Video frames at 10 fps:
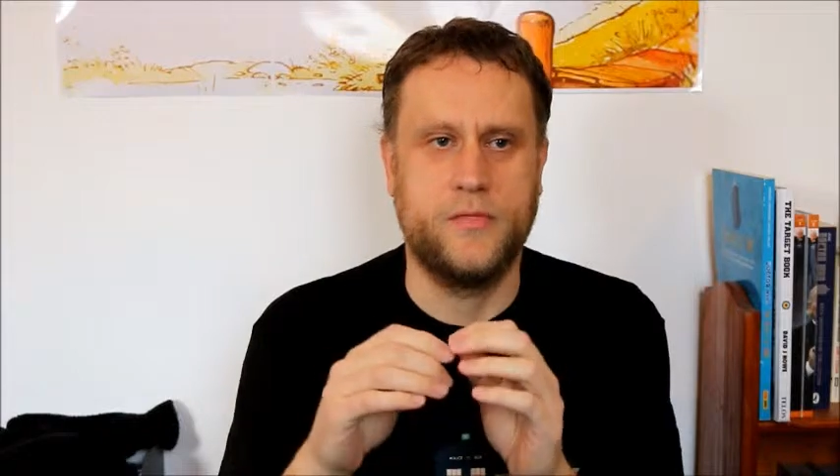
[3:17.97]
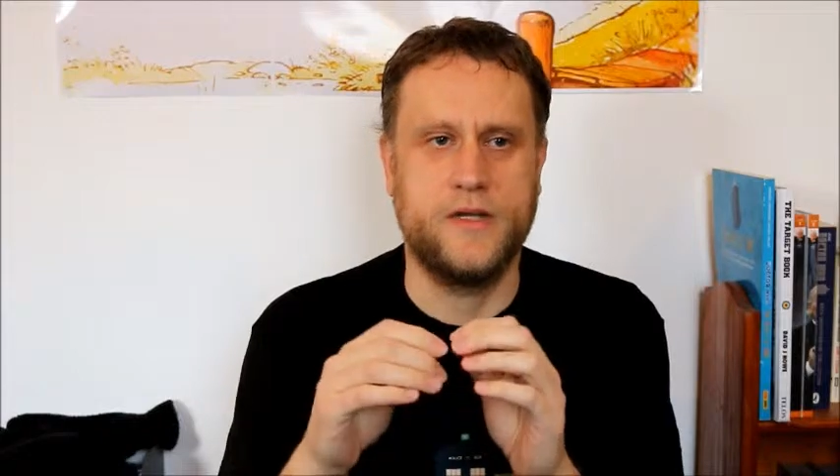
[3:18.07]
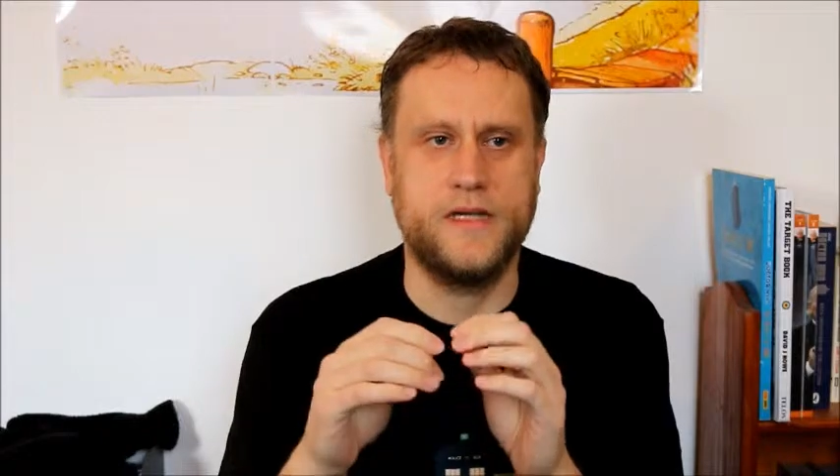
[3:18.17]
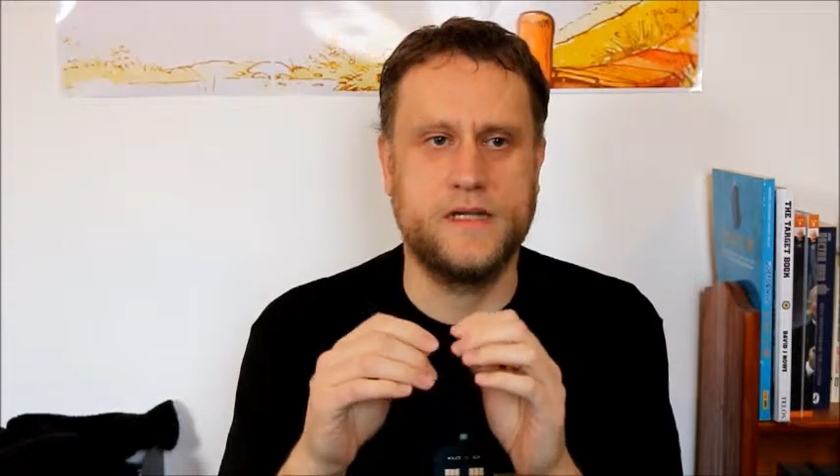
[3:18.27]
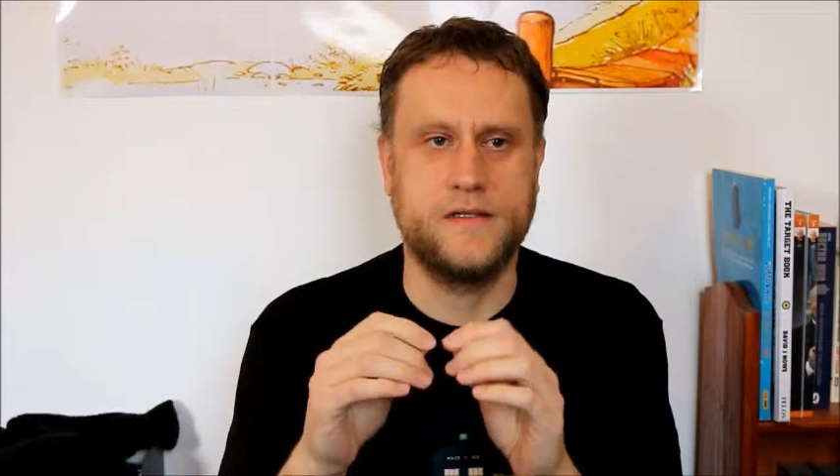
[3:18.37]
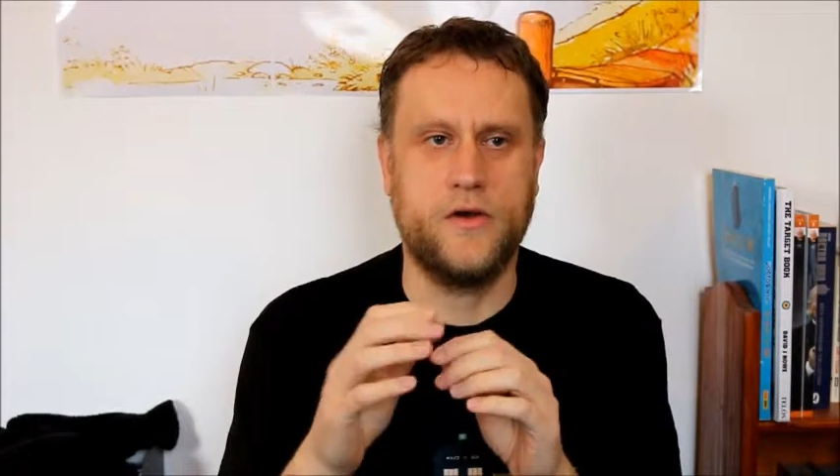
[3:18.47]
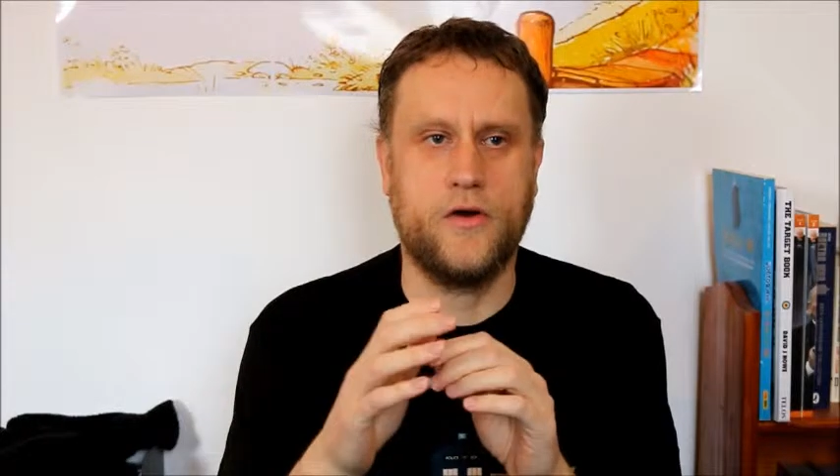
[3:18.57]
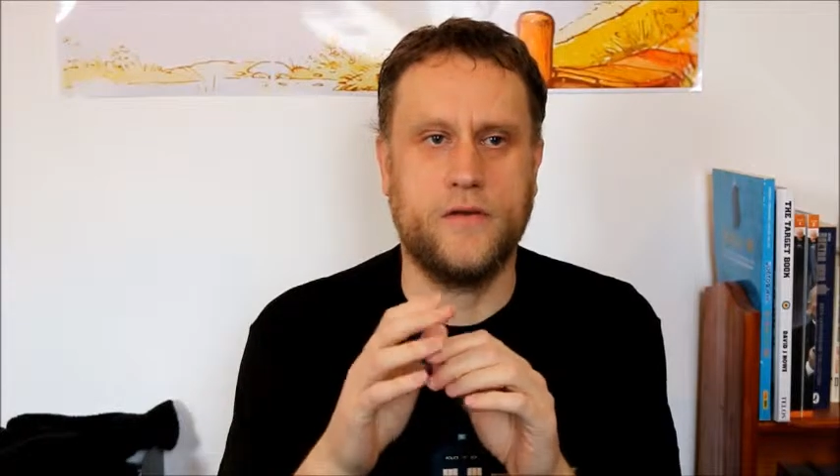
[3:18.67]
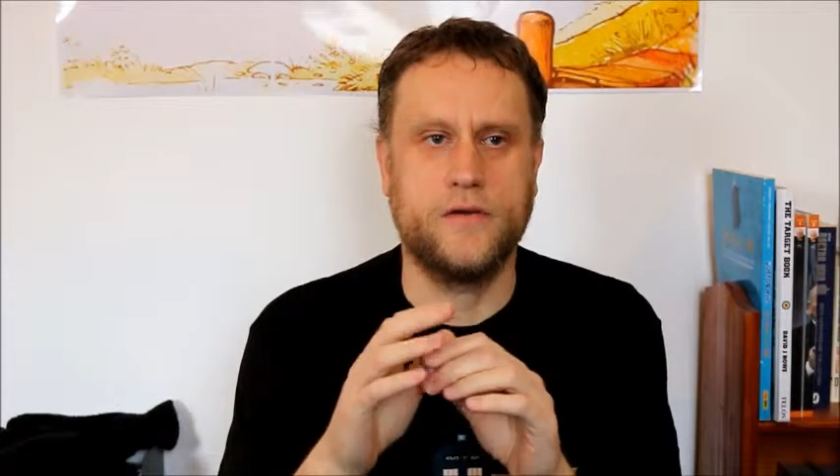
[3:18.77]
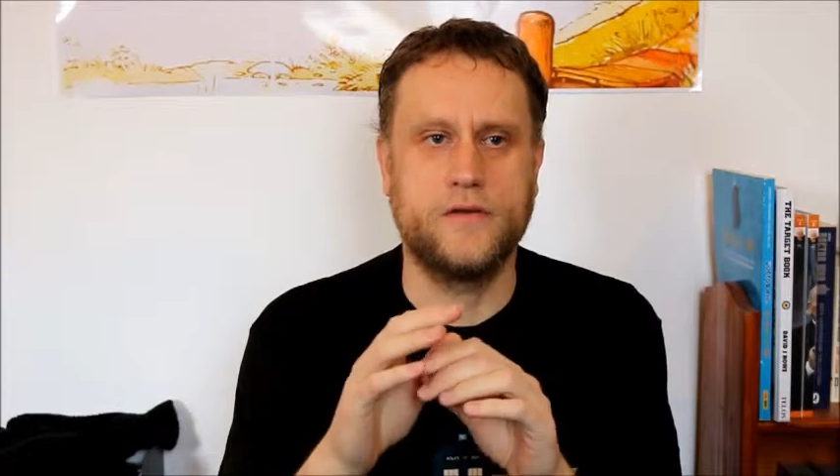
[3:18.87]
but it is
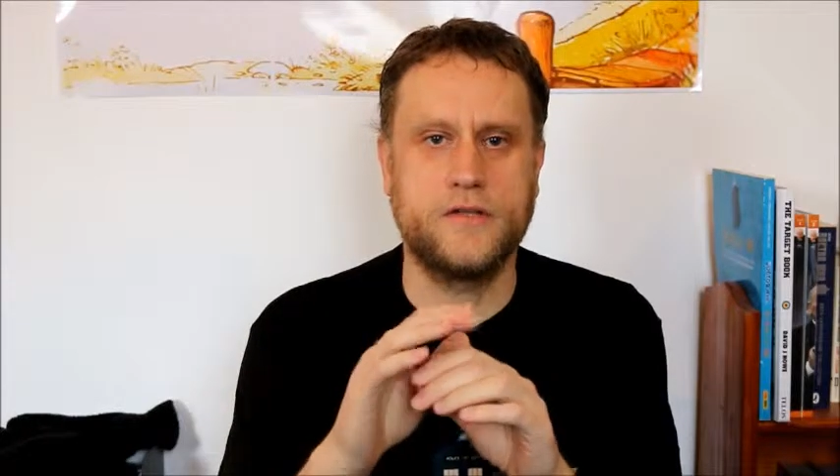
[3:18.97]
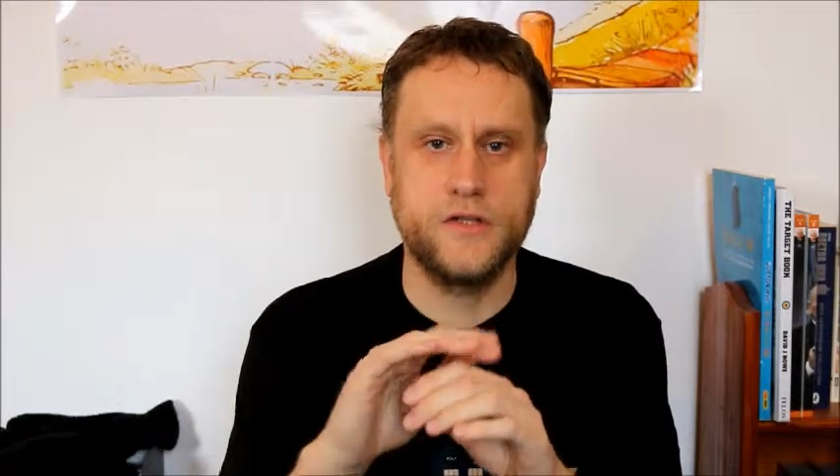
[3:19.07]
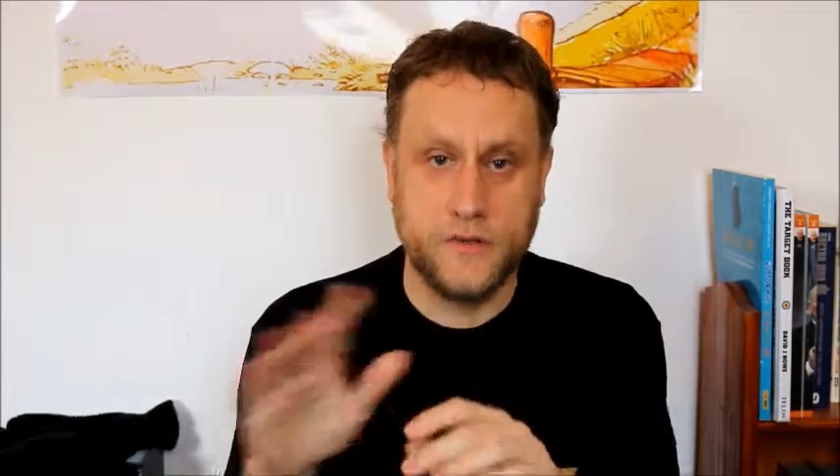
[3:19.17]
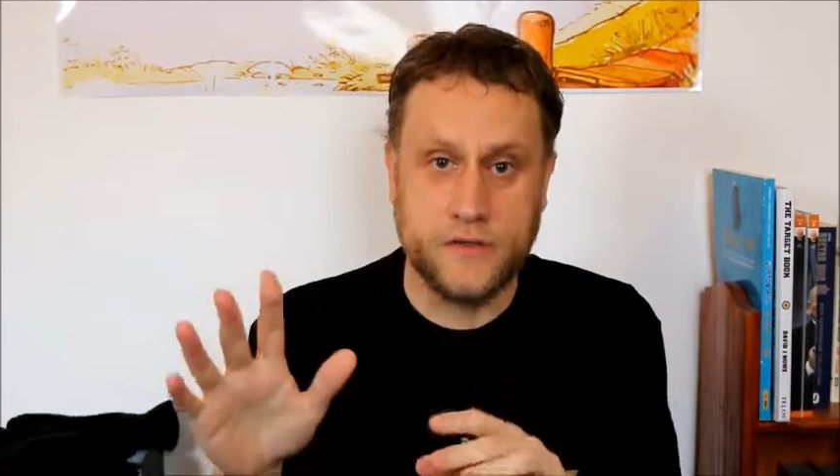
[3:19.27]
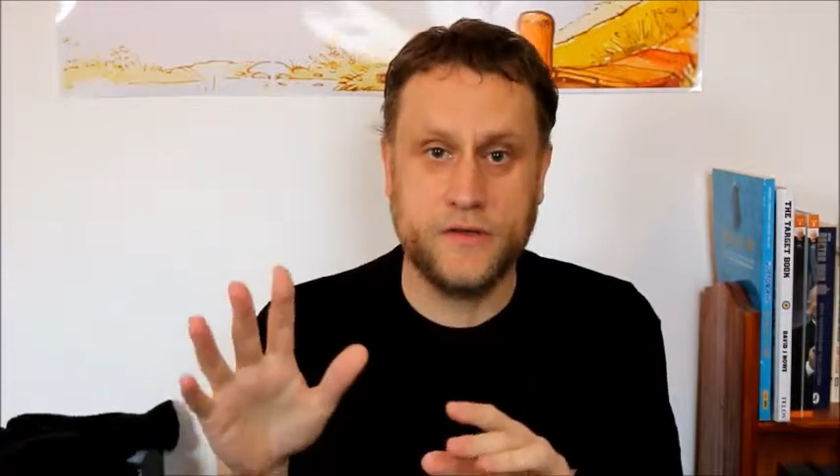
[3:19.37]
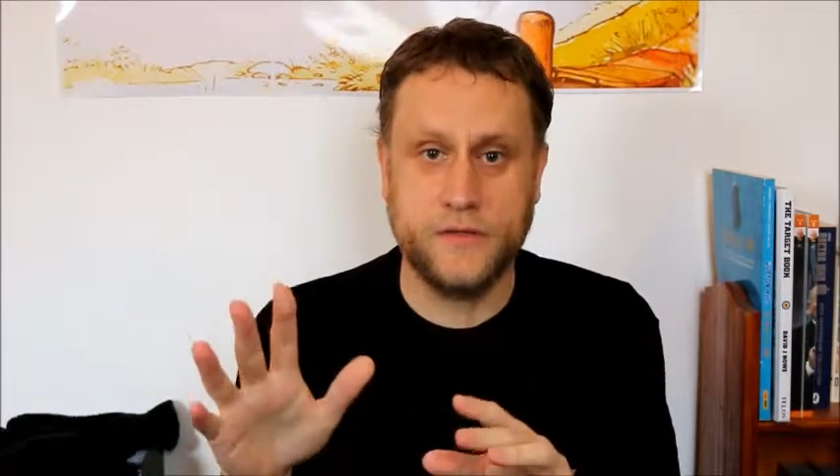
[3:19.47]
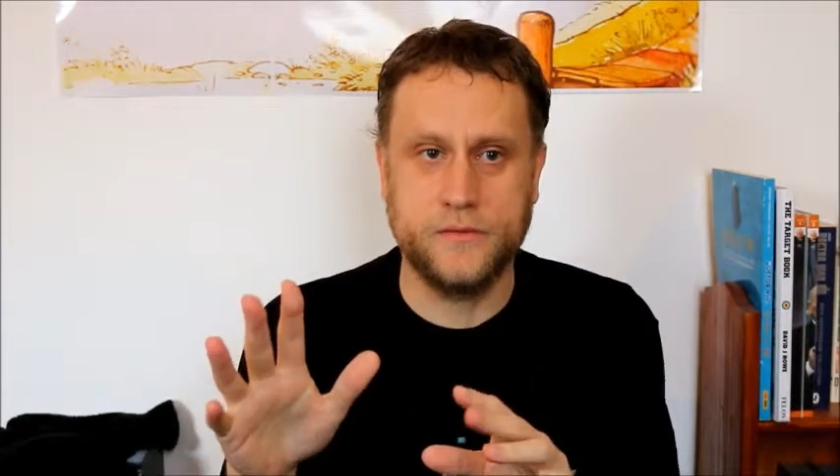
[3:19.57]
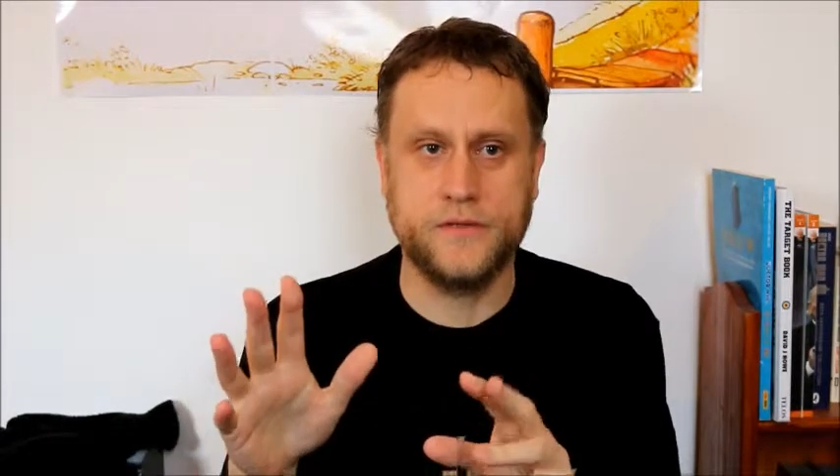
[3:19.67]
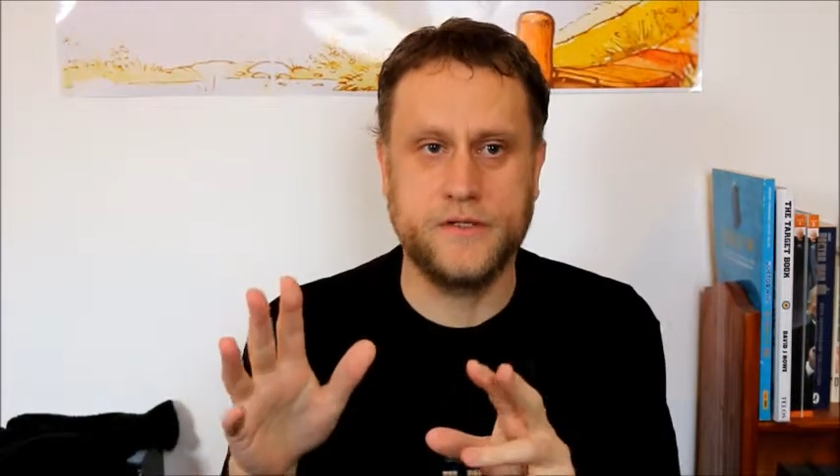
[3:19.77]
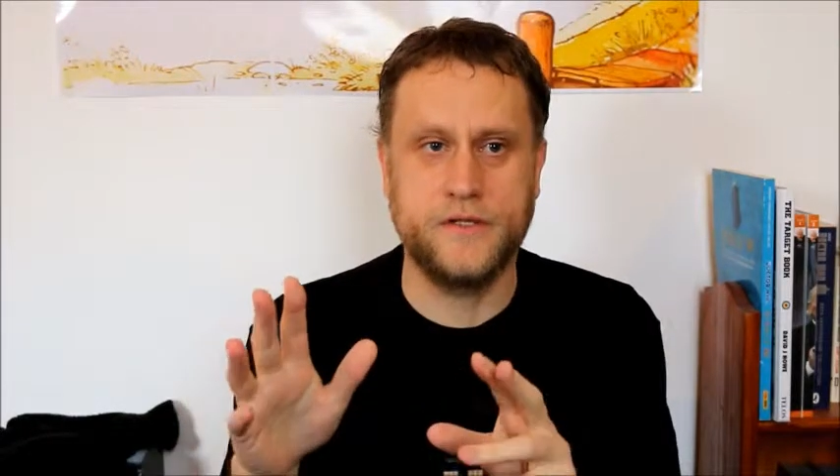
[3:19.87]
not too
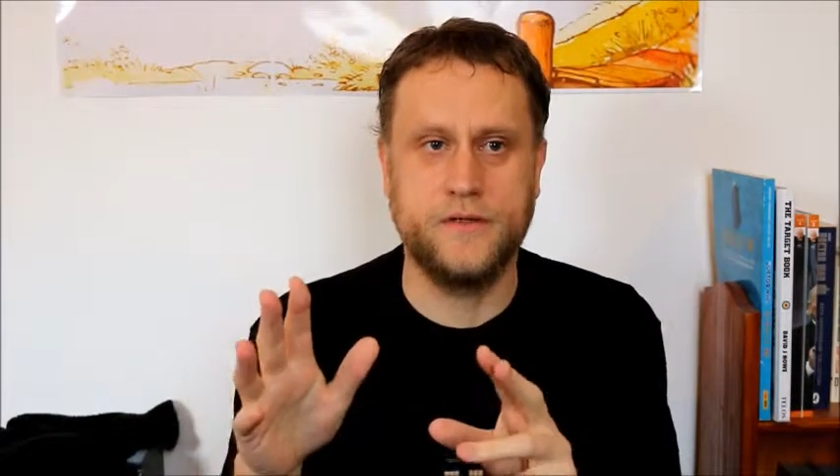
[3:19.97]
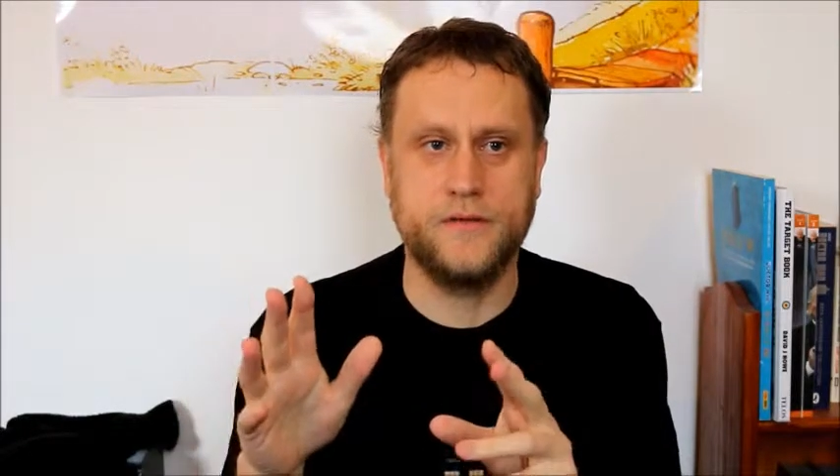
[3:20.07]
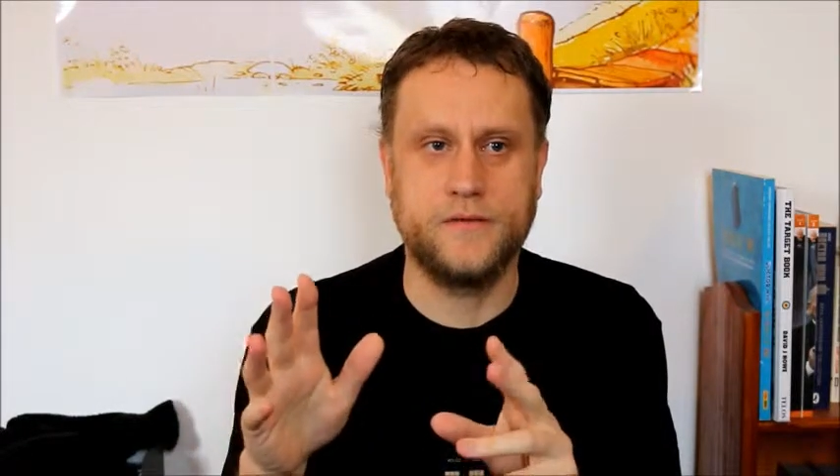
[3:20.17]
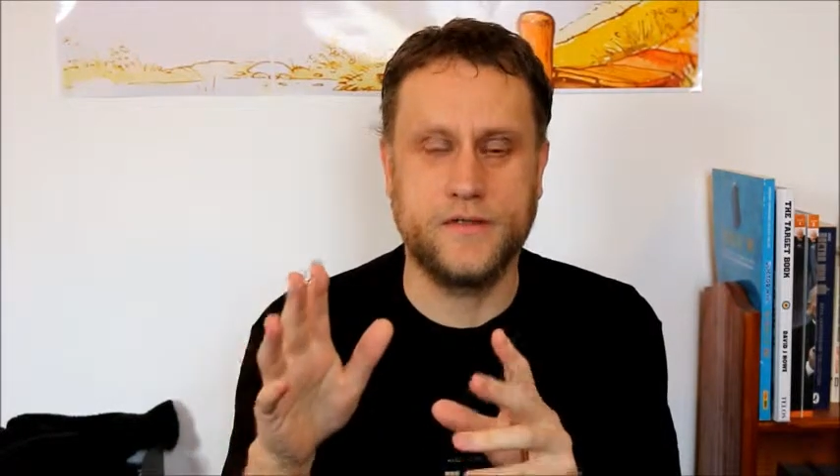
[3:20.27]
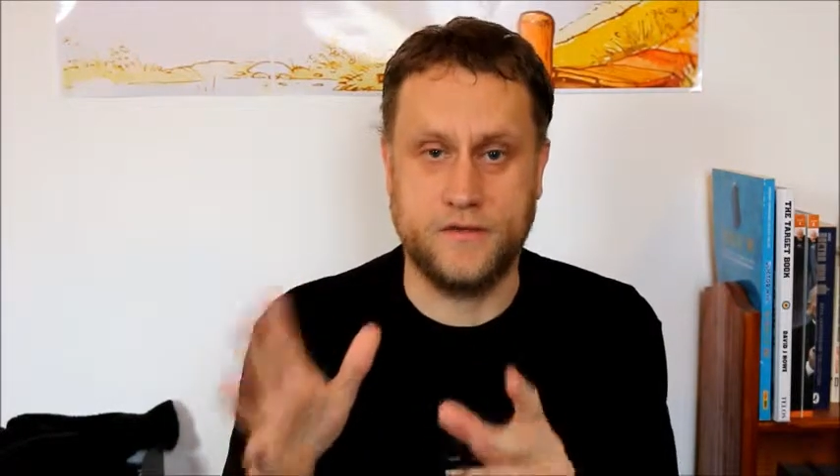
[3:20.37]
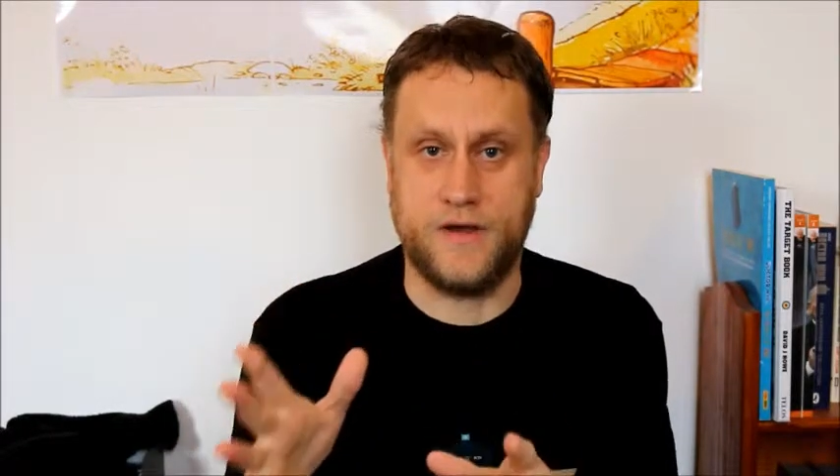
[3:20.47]
difficult to